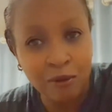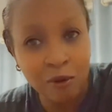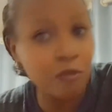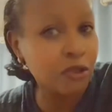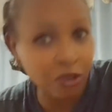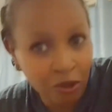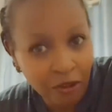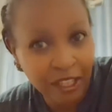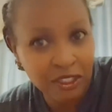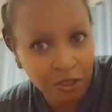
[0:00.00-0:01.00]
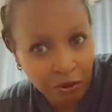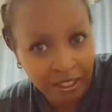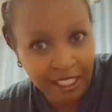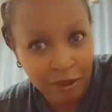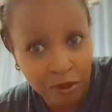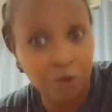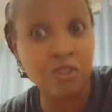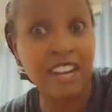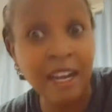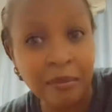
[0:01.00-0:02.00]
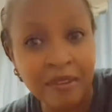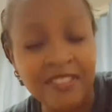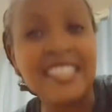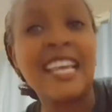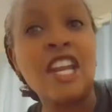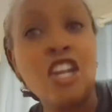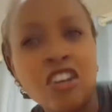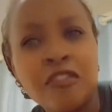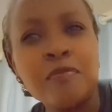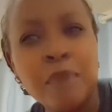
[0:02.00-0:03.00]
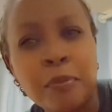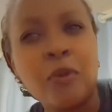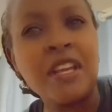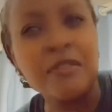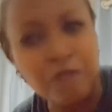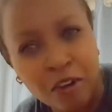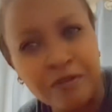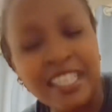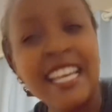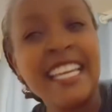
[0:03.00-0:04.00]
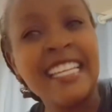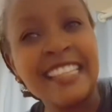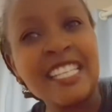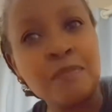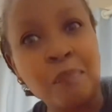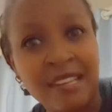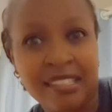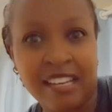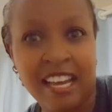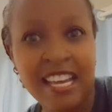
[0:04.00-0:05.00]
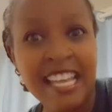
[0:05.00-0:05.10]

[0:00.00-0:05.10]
whom we don't know their story which will come there's a lot of people involved in this massacre.